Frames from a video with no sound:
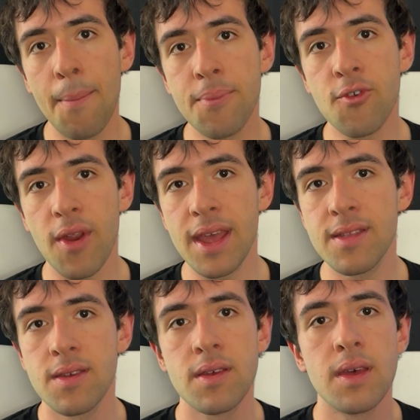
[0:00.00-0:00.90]

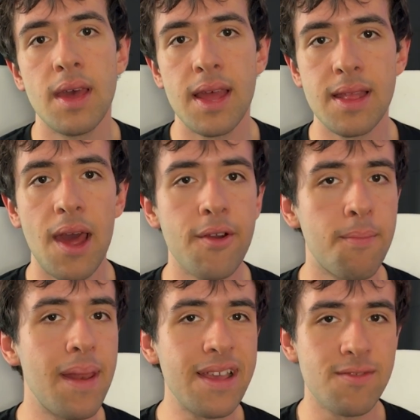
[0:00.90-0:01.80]
upgrade and a
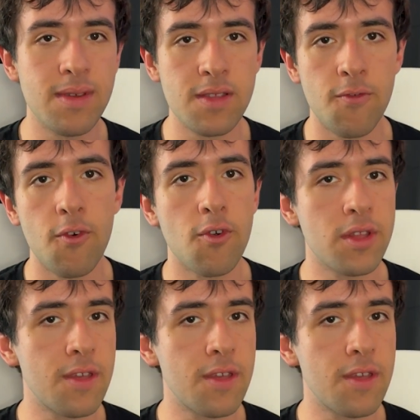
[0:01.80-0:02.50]
replacement for